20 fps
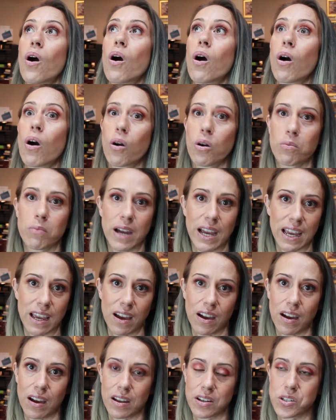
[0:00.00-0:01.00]
Oh my
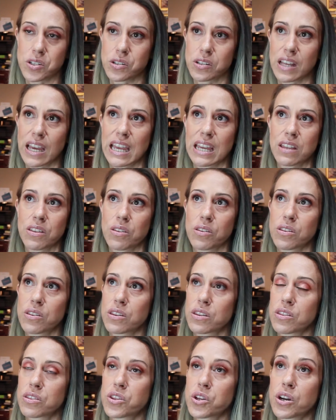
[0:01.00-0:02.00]
gosh, like,
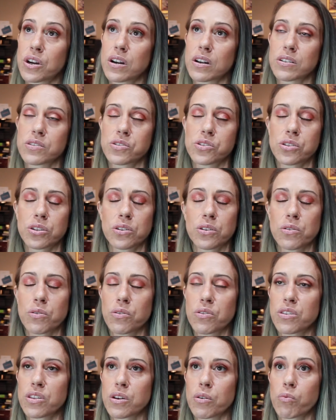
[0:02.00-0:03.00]
there too,
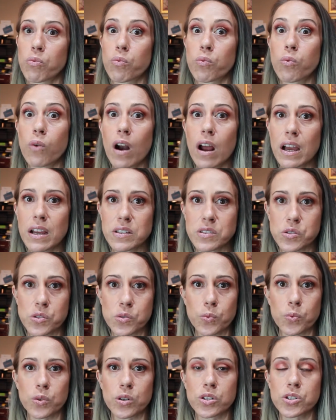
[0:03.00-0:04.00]
the runs
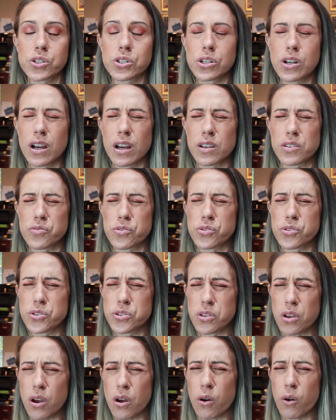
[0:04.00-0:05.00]
were just
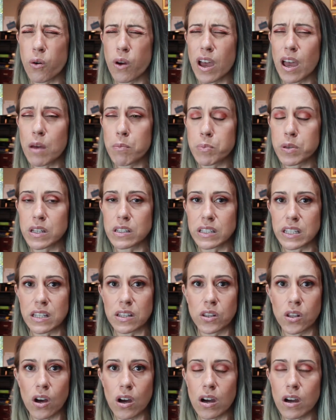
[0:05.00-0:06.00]
so epically
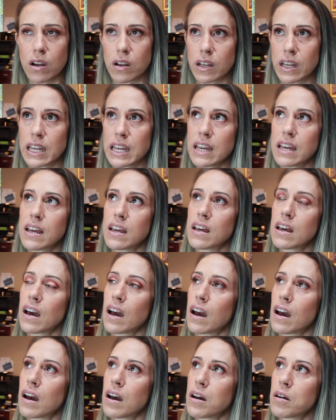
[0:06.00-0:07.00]
long.
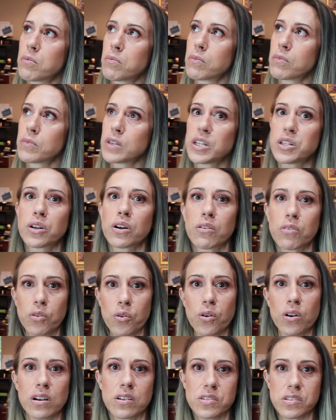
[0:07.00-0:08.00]
You know, of
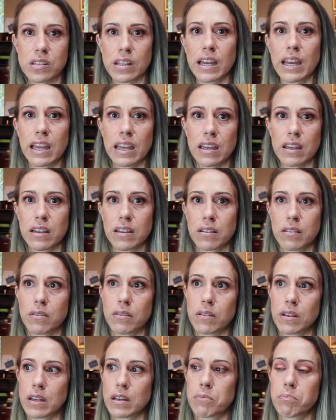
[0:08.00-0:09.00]
course, like,
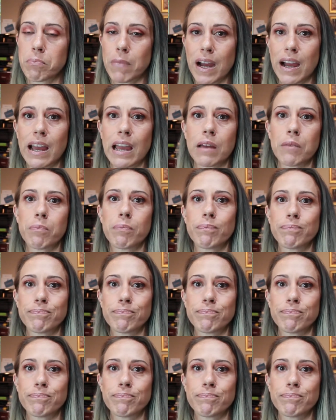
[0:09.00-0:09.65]
my